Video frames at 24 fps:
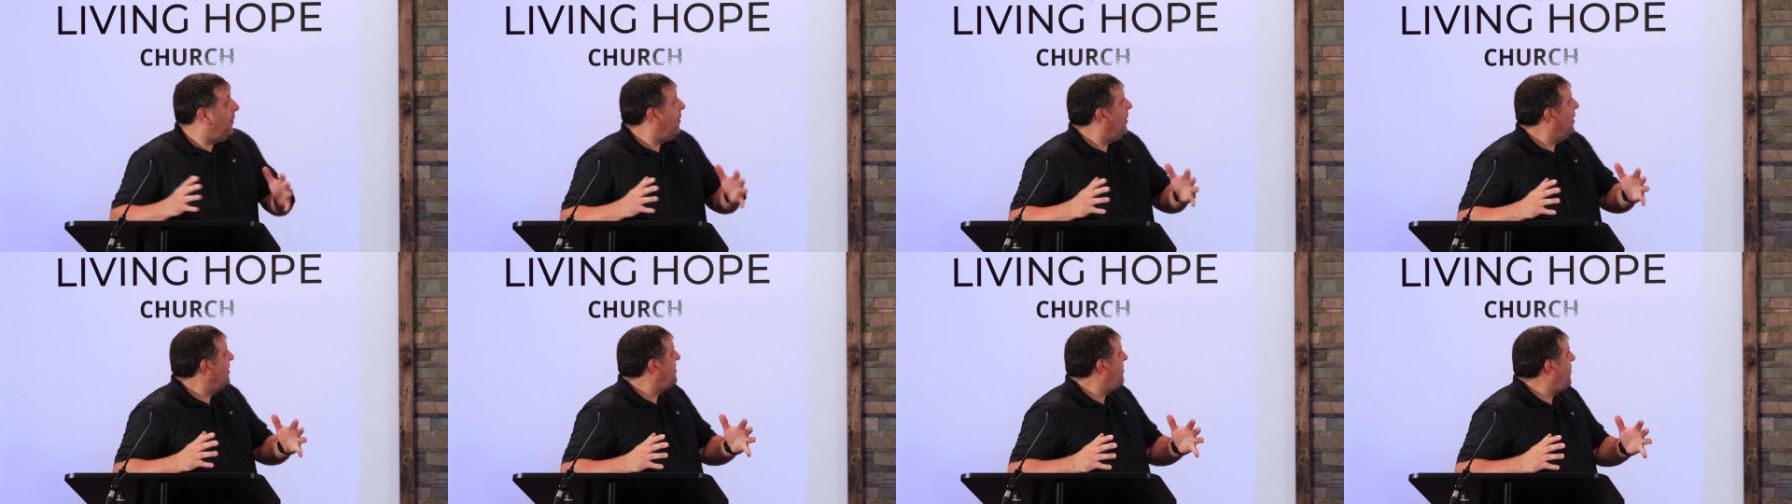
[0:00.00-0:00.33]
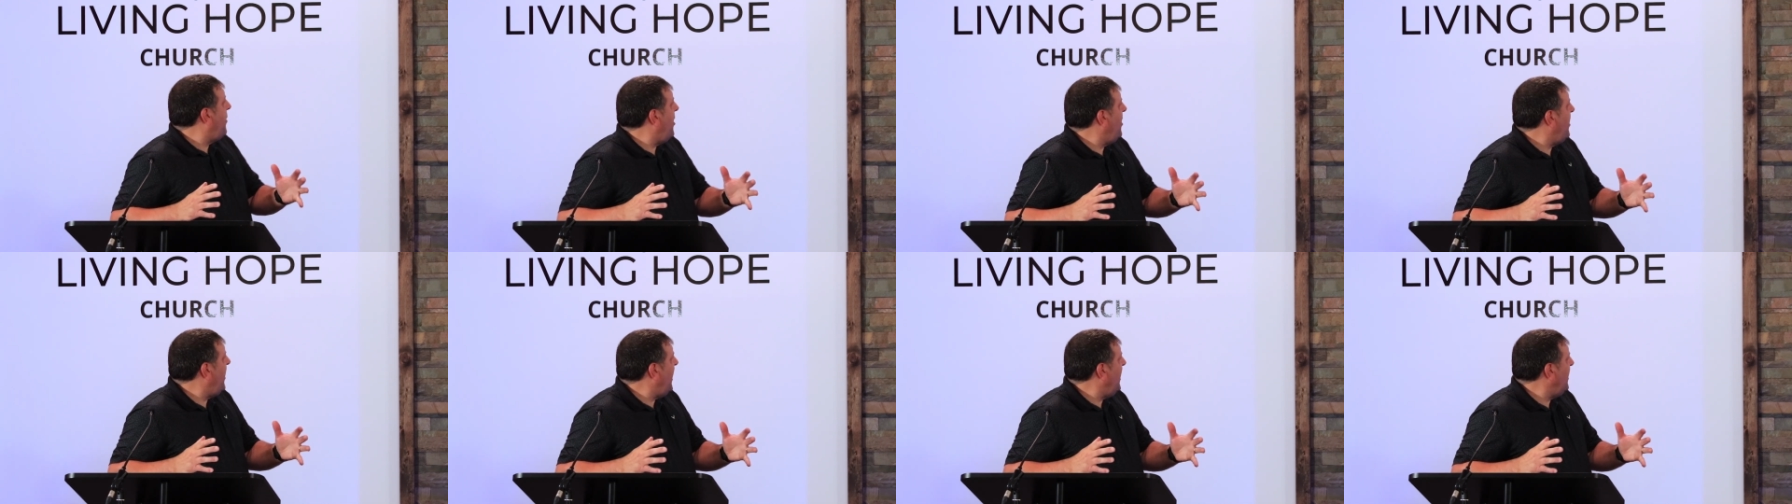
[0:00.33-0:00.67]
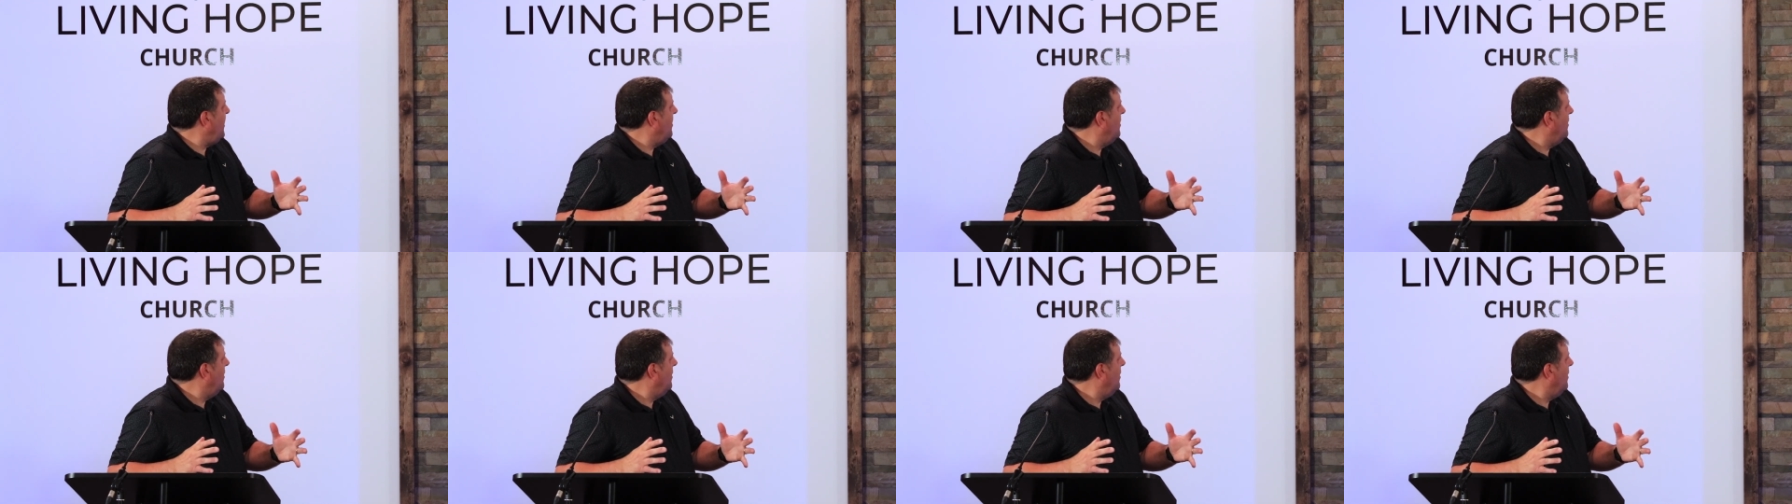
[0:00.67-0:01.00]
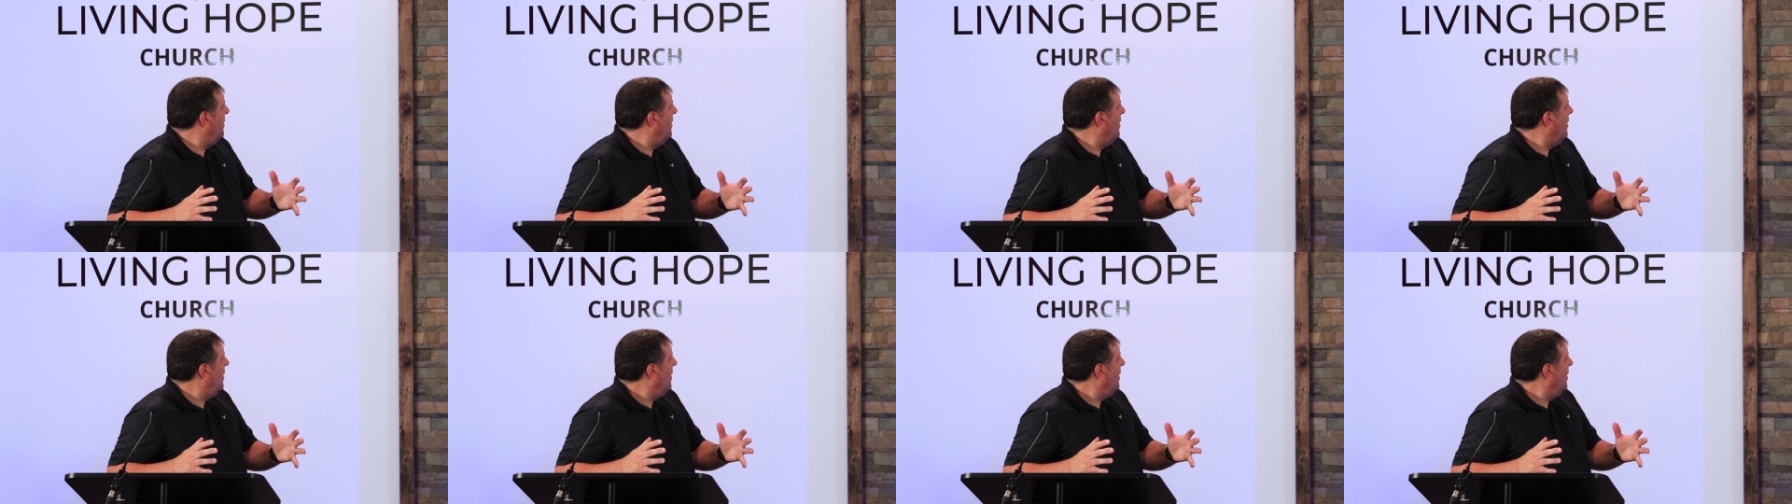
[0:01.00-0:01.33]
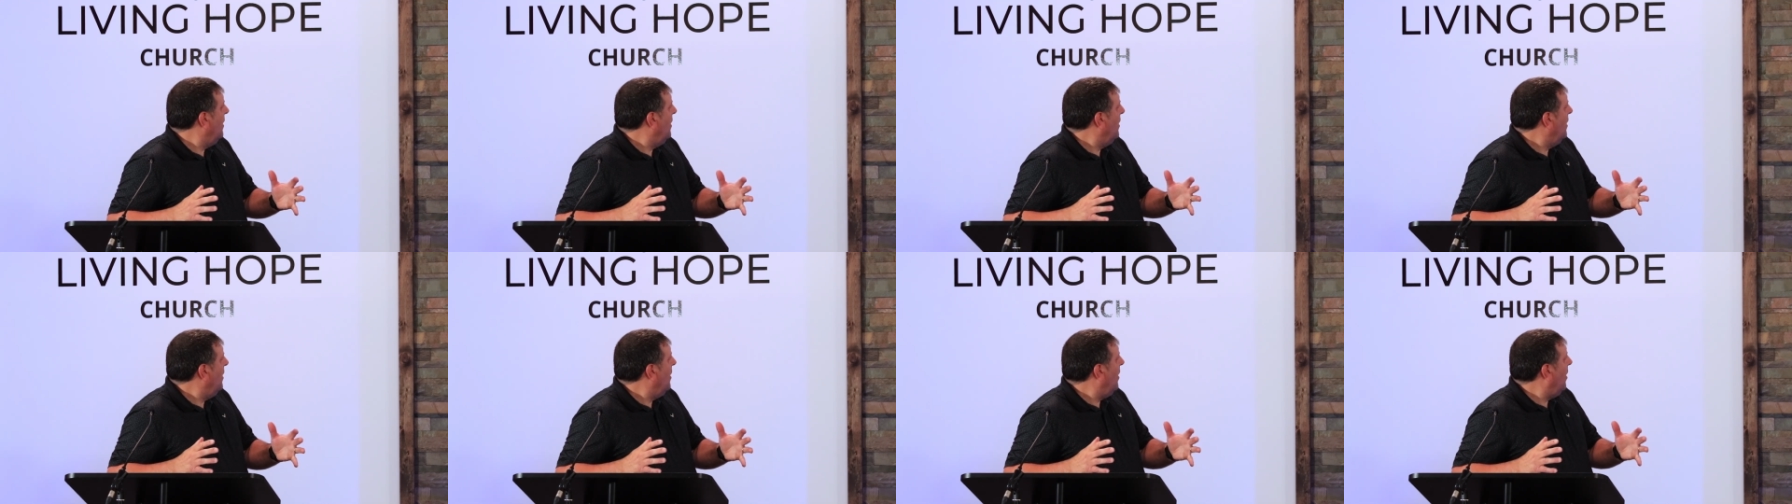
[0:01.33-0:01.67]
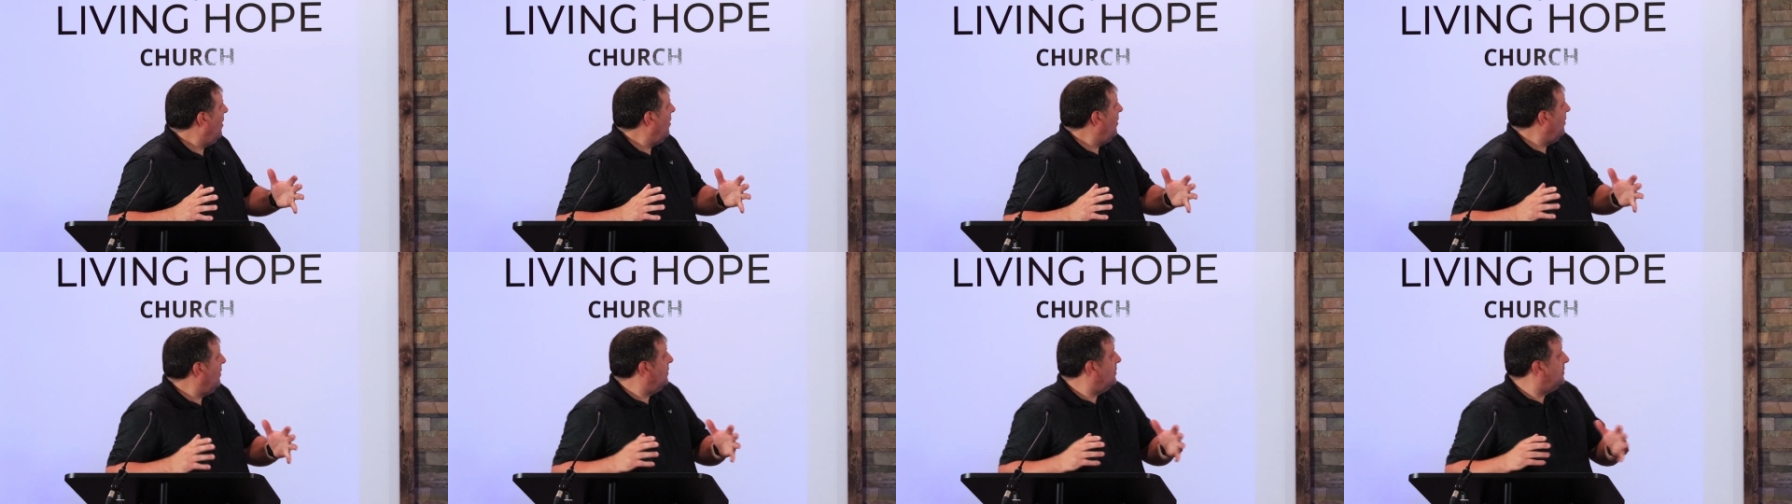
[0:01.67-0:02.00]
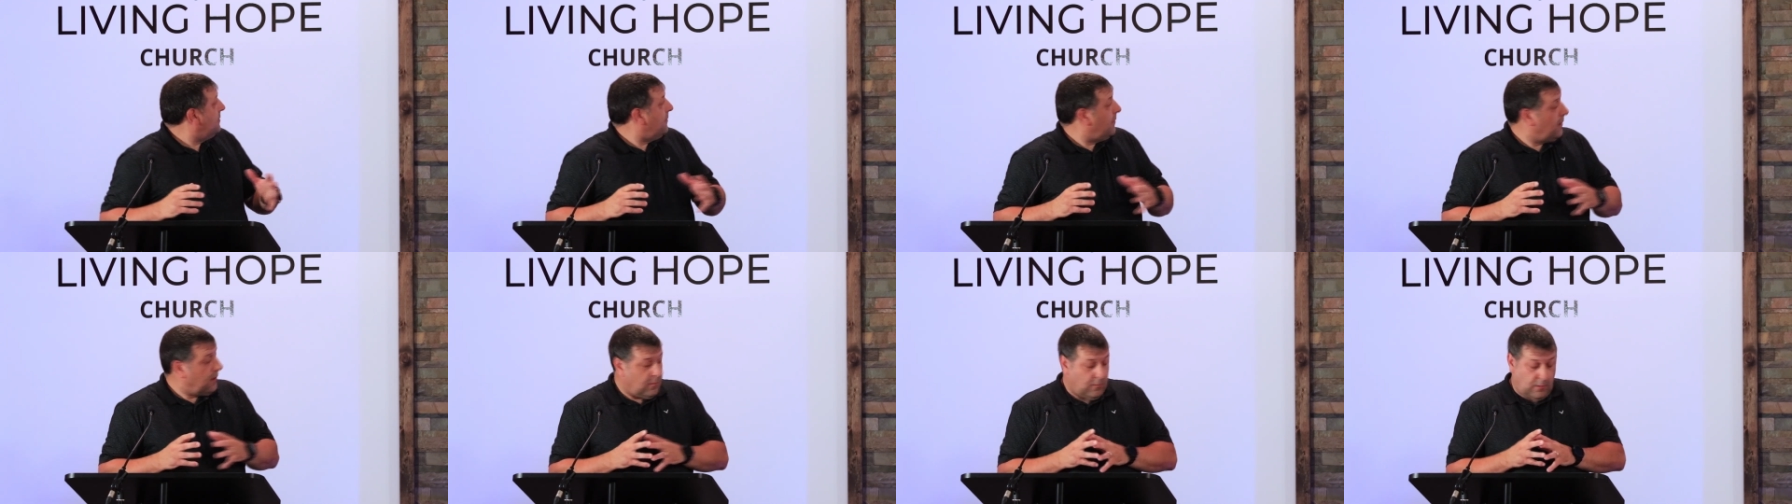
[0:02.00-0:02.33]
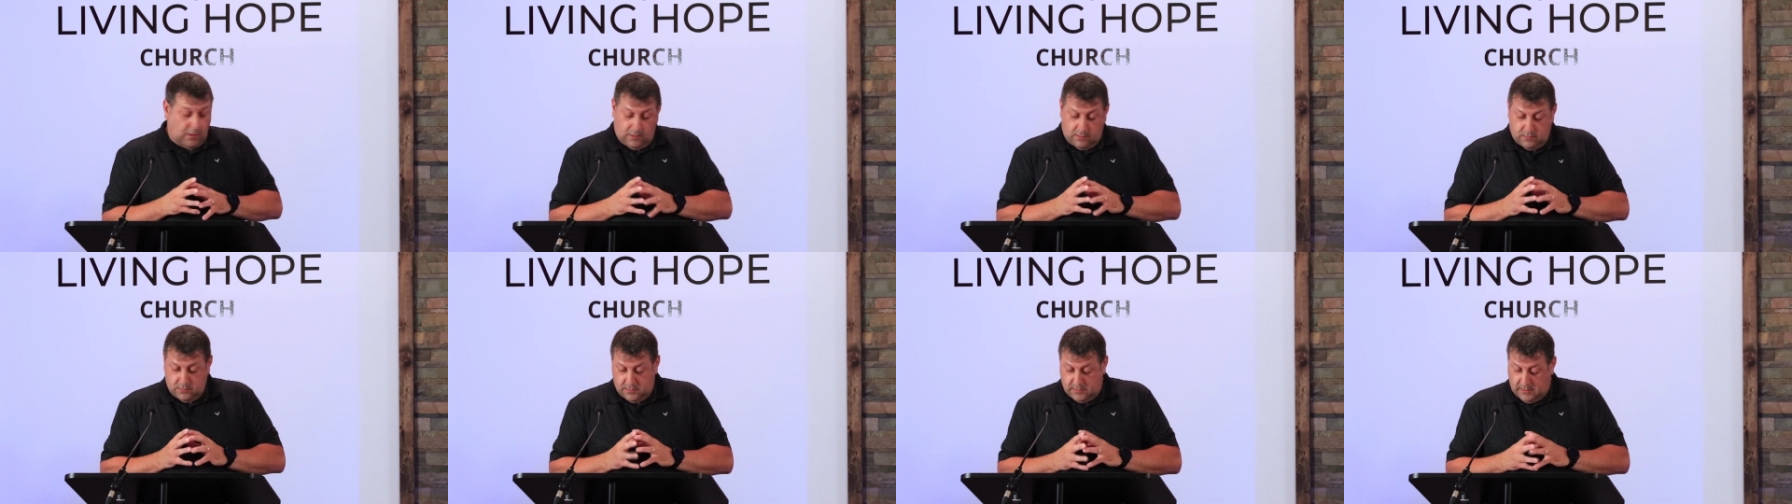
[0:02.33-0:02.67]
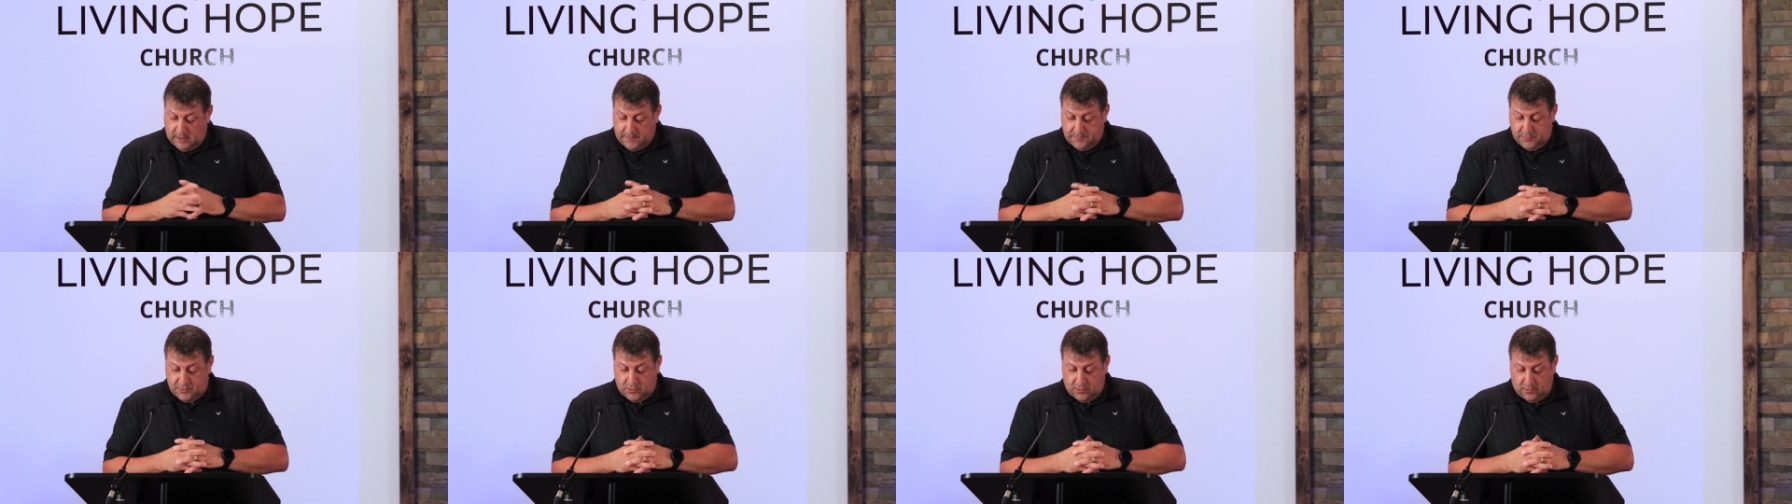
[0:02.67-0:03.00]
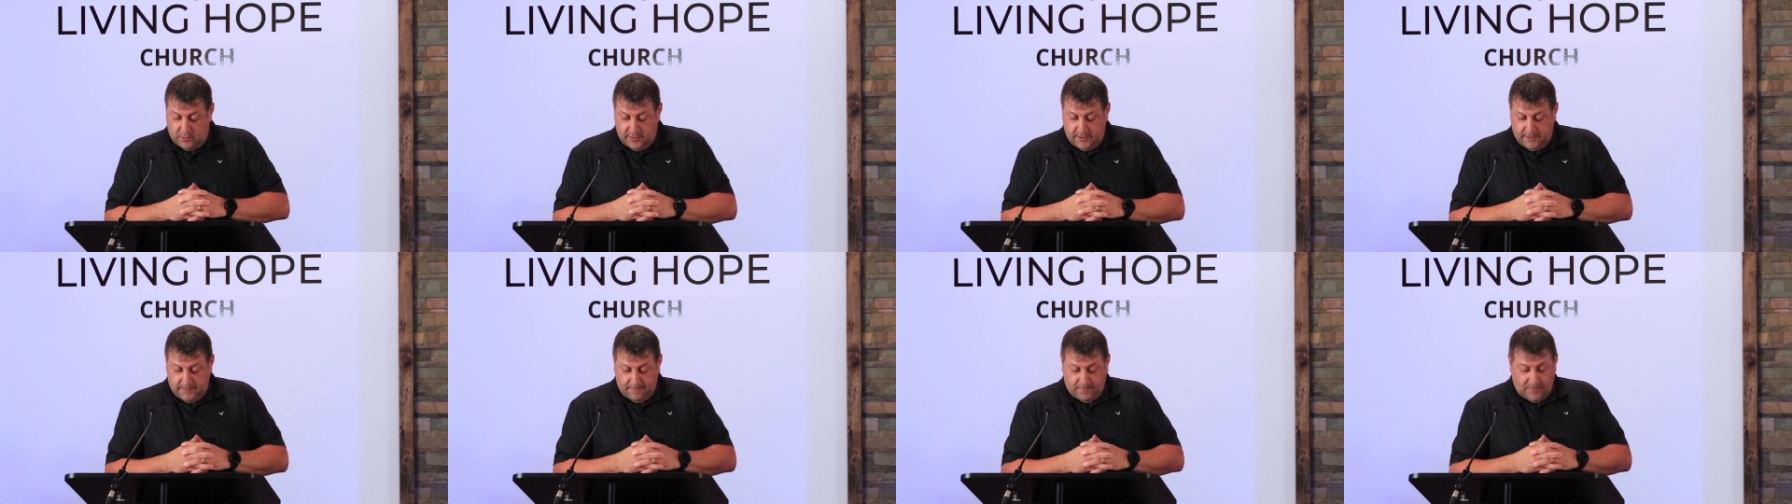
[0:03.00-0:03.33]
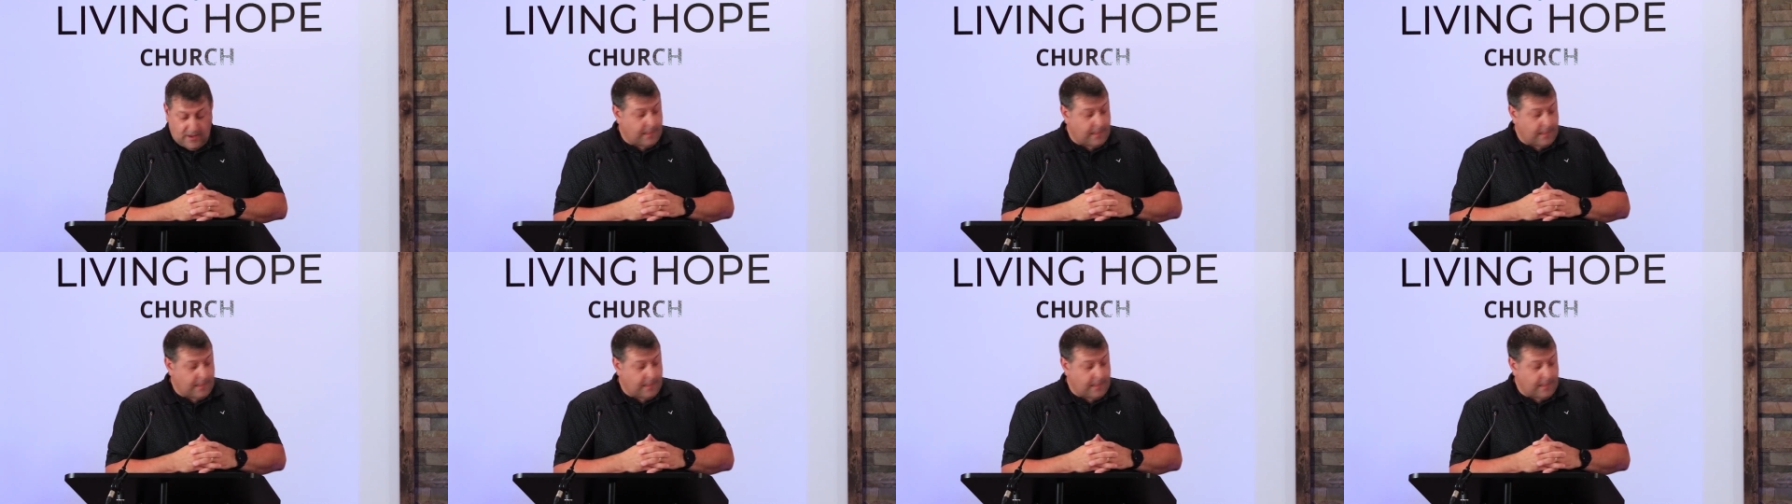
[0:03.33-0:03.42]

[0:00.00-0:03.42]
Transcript: It's part eight? Part eight. Oh, well, I'm sorry.